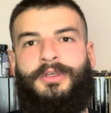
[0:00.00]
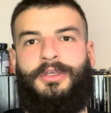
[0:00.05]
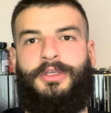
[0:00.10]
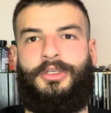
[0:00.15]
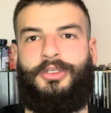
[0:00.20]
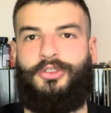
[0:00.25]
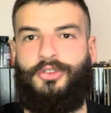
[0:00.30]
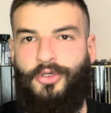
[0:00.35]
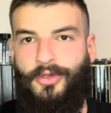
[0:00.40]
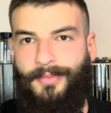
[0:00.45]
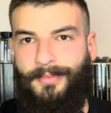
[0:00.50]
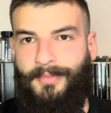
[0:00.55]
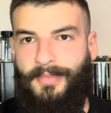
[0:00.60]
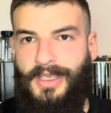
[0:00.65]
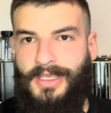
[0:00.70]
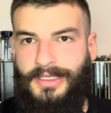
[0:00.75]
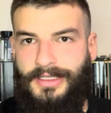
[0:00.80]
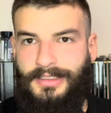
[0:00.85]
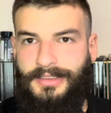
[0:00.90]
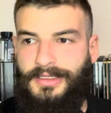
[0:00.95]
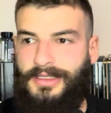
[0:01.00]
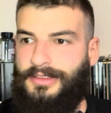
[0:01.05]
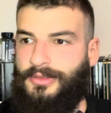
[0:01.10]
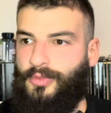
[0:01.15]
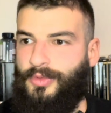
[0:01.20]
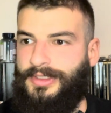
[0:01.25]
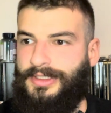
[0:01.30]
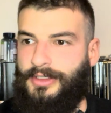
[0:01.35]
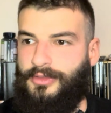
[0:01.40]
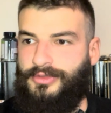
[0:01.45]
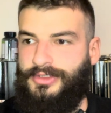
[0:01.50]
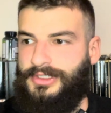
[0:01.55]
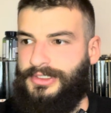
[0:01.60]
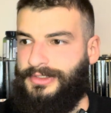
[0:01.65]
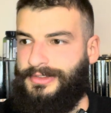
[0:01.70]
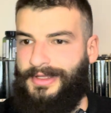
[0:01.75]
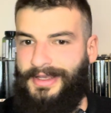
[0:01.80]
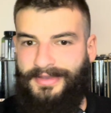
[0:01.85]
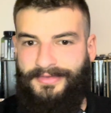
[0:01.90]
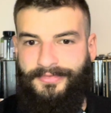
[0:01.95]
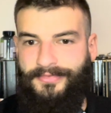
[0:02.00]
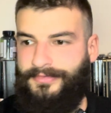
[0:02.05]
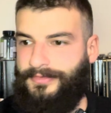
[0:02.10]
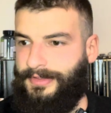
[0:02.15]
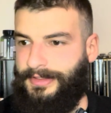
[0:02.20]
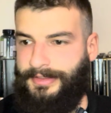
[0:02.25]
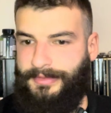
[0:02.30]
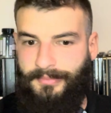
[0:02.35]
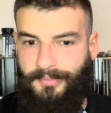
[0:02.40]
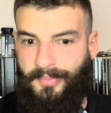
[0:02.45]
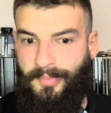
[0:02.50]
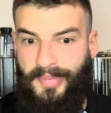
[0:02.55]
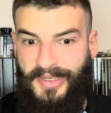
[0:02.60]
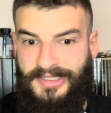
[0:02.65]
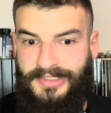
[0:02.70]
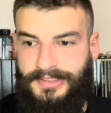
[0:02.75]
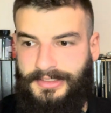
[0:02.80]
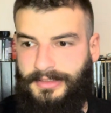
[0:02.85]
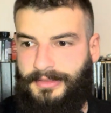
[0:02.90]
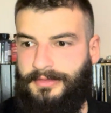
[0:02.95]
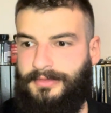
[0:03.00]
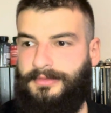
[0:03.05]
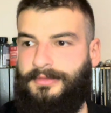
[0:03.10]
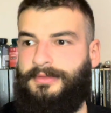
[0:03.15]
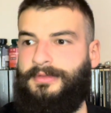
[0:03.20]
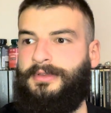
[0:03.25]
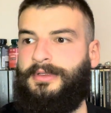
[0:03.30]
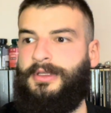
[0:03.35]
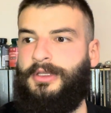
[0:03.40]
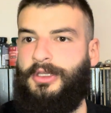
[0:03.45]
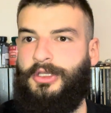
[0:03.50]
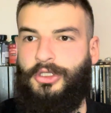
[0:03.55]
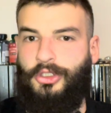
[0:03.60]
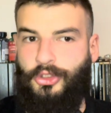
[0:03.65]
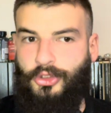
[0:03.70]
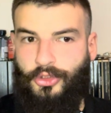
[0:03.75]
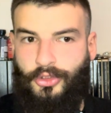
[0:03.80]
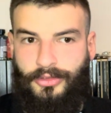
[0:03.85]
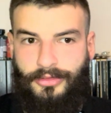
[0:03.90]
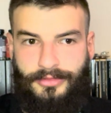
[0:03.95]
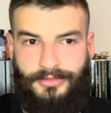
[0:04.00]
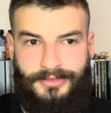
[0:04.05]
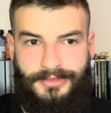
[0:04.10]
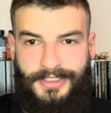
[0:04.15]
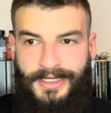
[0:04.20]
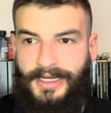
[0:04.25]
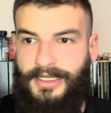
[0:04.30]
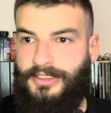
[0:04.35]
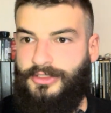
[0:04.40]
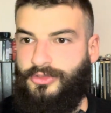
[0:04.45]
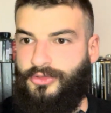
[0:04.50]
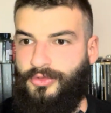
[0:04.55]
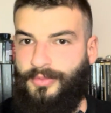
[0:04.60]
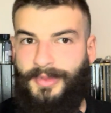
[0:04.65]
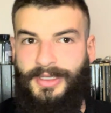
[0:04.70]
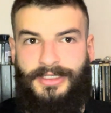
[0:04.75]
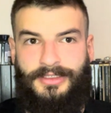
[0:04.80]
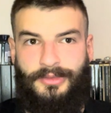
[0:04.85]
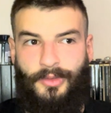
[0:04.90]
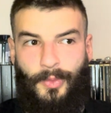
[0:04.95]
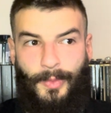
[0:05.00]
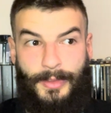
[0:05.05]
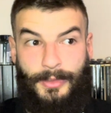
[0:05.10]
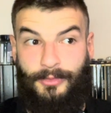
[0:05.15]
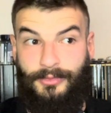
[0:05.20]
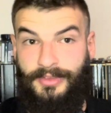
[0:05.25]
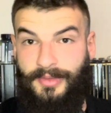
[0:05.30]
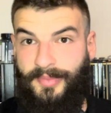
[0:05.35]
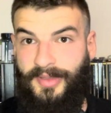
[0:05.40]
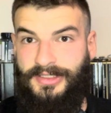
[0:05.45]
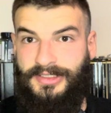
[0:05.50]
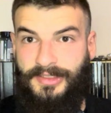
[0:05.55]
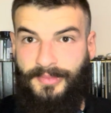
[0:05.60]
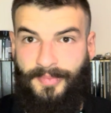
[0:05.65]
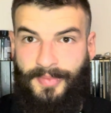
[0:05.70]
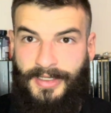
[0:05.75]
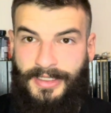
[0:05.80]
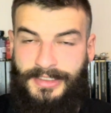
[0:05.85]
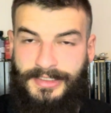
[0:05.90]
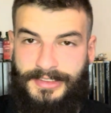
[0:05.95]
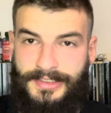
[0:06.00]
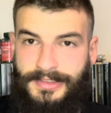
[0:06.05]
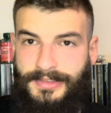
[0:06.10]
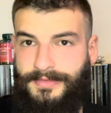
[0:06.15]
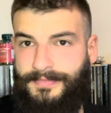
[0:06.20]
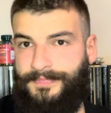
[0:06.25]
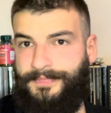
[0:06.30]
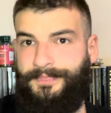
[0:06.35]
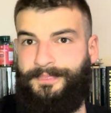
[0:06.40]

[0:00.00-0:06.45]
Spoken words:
You're not making anyone else's life better. You're not trying to make the world a better place.